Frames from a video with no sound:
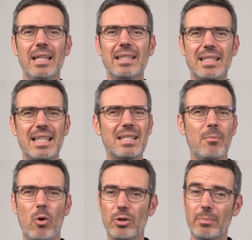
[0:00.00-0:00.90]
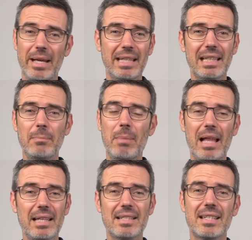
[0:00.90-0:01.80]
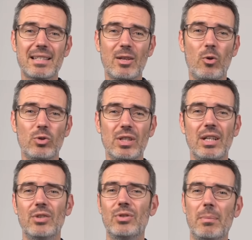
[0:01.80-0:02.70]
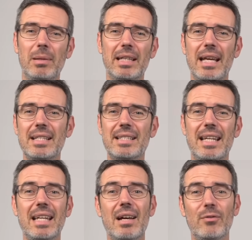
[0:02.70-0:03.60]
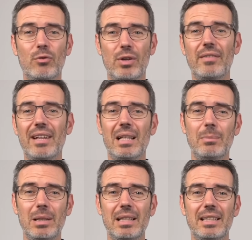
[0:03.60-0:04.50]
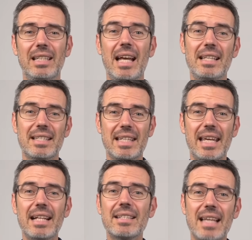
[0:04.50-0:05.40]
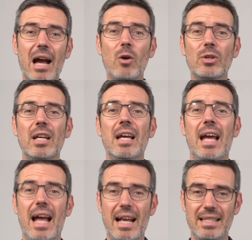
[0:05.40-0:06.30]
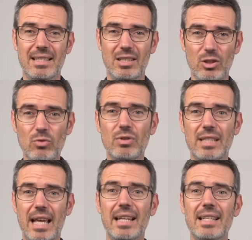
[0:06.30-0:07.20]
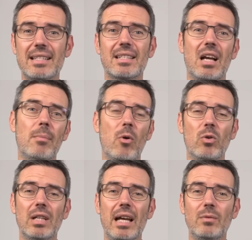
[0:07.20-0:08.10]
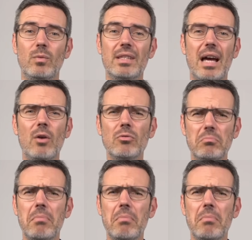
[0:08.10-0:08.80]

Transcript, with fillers: The system automatically balances load, replicates data for availability, and scales out as new tenants come online without